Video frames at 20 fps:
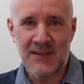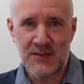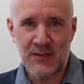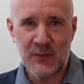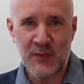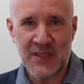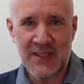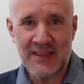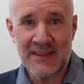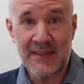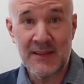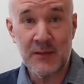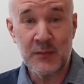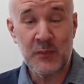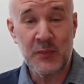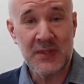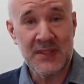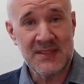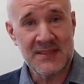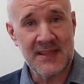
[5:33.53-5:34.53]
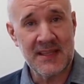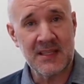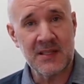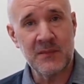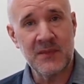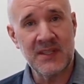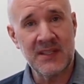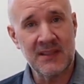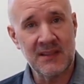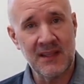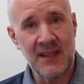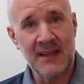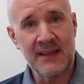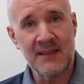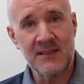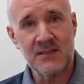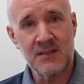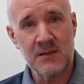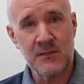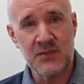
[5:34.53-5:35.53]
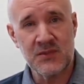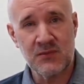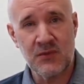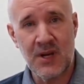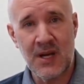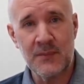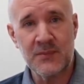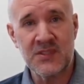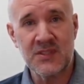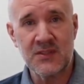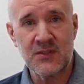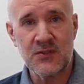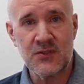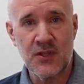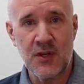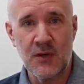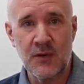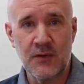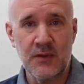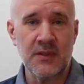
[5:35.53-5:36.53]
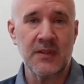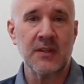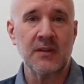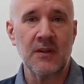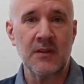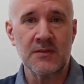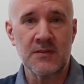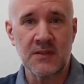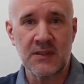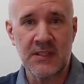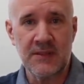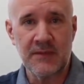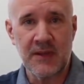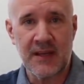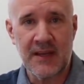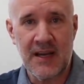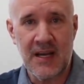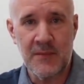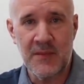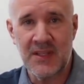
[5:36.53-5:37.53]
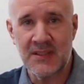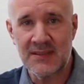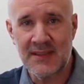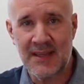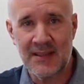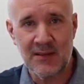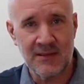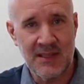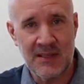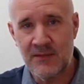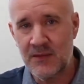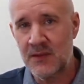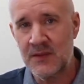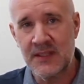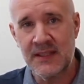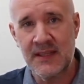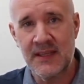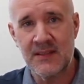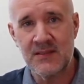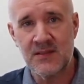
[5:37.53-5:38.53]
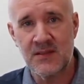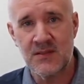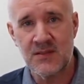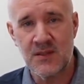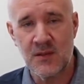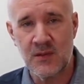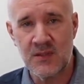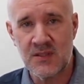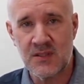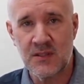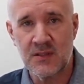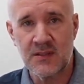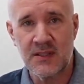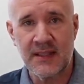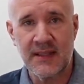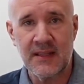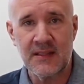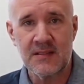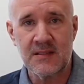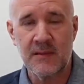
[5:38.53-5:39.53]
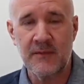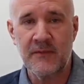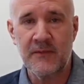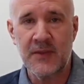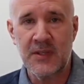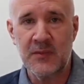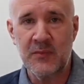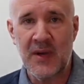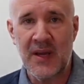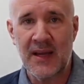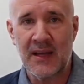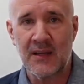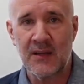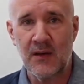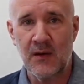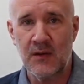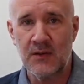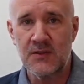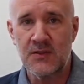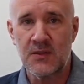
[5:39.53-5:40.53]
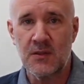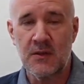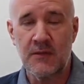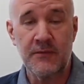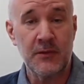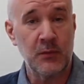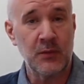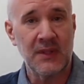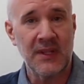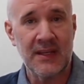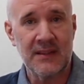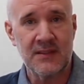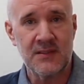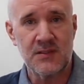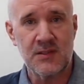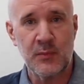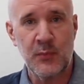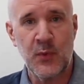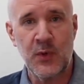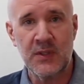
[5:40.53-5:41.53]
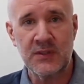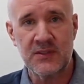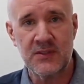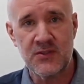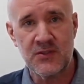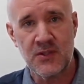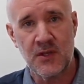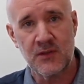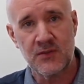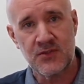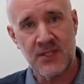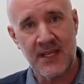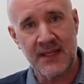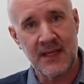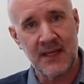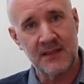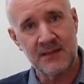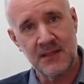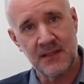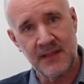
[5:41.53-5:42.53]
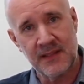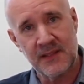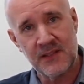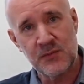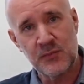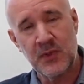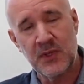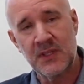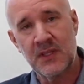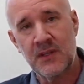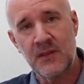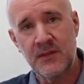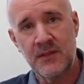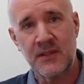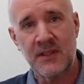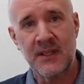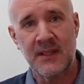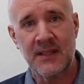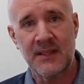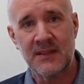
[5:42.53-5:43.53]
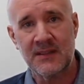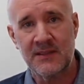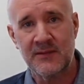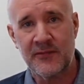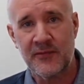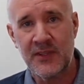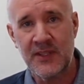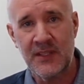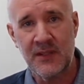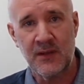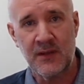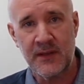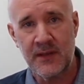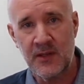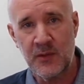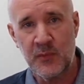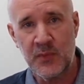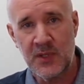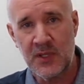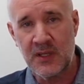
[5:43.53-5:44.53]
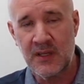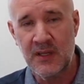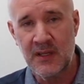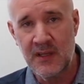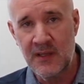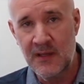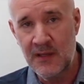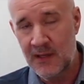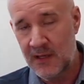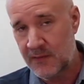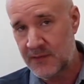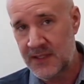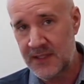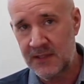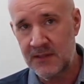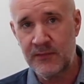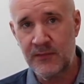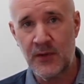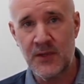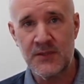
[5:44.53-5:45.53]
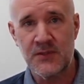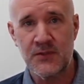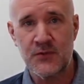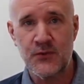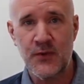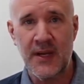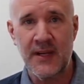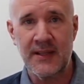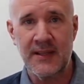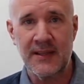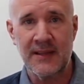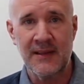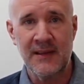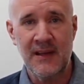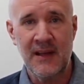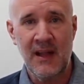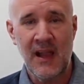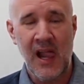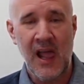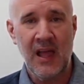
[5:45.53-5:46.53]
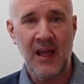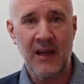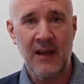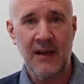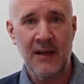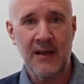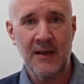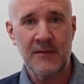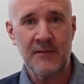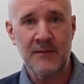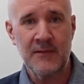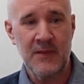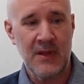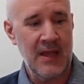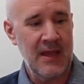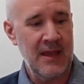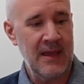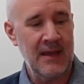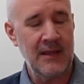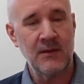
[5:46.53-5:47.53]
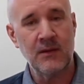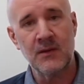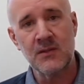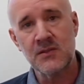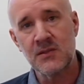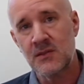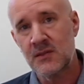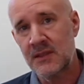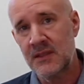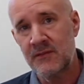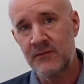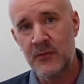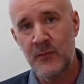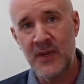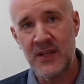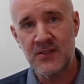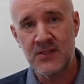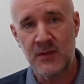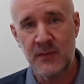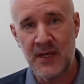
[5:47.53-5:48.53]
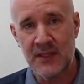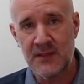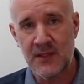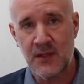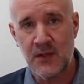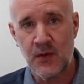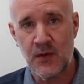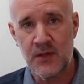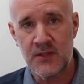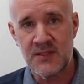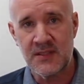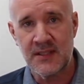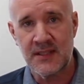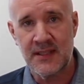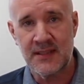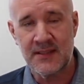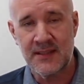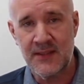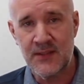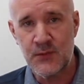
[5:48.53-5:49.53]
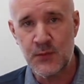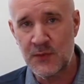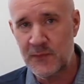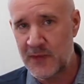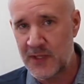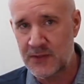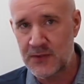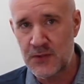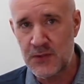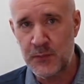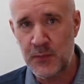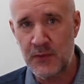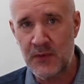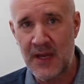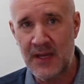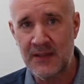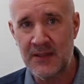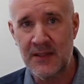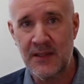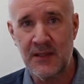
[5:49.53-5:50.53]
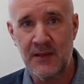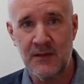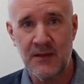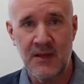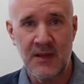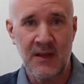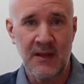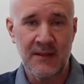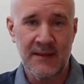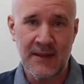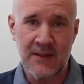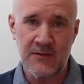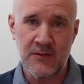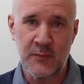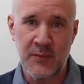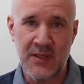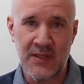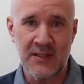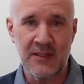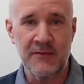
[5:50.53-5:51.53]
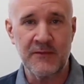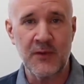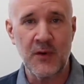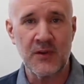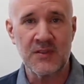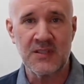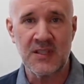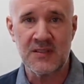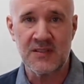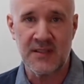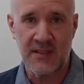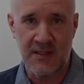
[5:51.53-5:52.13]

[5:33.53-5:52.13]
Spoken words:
for being here. Please take a minute, like and subscribe to the show. You could also leave a comment. I don't have all the answers, so it's good to get some feedback. Also, if you would like to support the show, check out the links below. You can get the free audiobook of The Inner Voice of Trading, and also information about the course that I teach with Victor Sperandio. Thanks for being here, folks. I'll see you